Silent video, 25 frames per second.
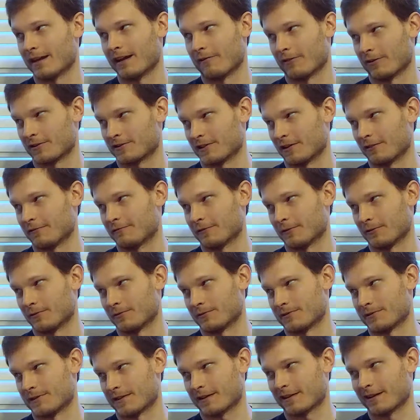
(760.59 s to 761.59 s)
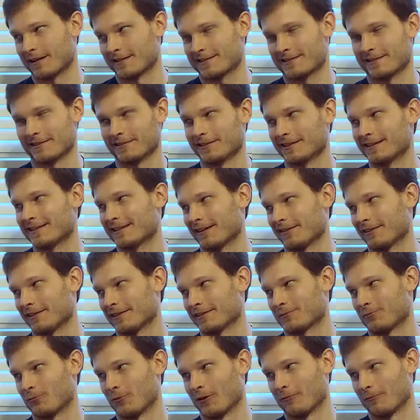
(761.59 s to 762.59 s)
We have our cell phones that constantly tell
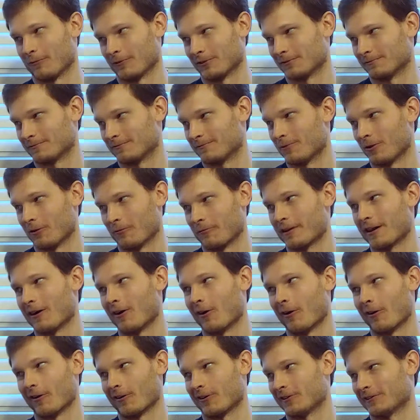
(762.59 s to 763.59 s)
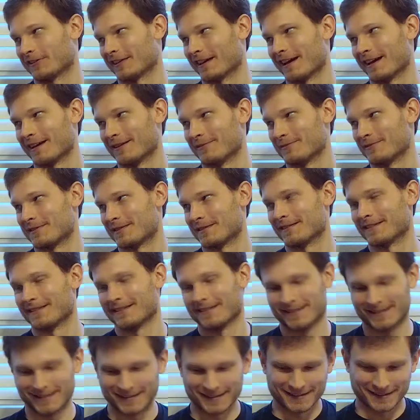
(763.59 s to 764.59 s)
us where we are at all times. Yeah,
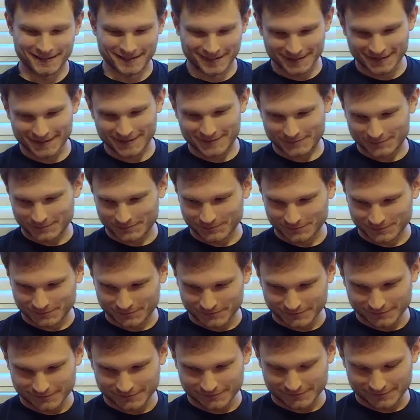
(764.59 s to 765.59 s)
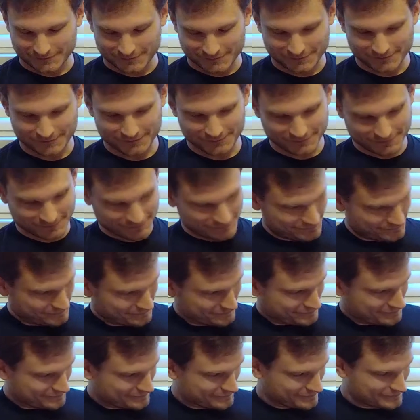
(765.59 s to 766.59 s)
we've got all the
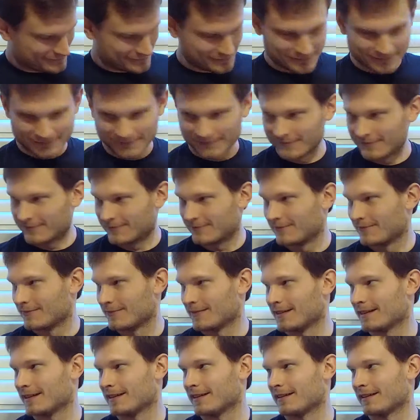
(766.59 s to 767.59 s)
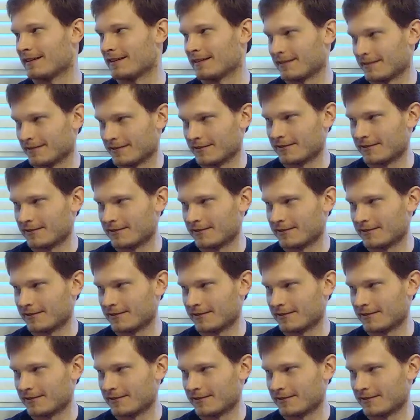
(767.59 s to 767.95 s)
Google Assistant,